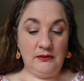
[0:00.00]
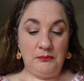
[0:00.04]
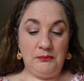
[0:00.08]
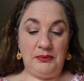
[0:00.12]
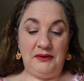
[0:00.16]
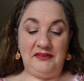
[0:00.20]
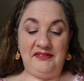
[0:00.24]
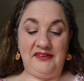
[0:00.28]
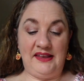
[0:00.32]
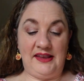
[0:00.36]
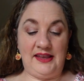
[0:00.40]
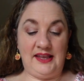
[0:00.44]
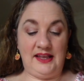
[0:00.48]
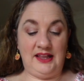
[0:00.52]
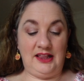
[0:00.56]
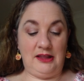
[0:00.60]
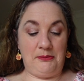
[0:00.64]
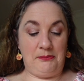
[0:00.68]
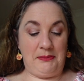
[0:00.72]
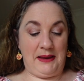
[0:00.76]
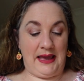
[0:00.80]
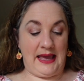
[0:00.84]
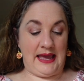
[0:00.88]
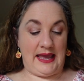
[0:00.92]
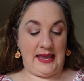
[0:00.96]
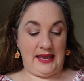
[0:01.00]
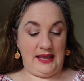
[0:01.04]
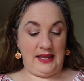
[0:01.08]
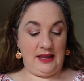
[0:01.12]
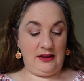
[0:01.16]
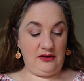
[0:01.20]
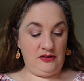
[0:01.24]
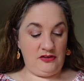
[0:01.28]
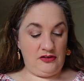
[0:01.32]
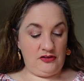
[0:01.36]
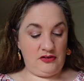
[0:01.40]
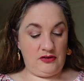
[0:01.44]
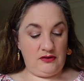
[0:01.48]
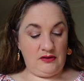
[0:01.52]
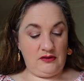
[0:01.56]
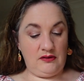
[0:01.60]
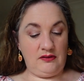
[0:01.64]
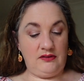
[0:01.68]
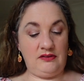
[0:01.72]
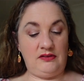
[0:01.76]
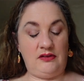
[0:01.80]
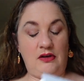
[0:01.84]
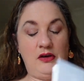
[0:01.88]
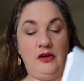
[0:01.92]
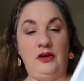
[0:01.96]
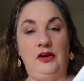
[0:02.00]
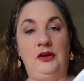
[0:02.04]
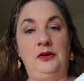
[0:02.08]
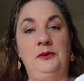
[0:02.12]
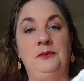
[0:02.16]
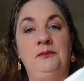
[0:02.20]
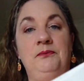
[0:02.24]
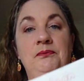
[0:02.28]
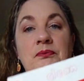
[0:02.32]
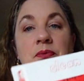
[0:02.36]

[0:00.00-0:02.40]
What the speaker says: particular page, so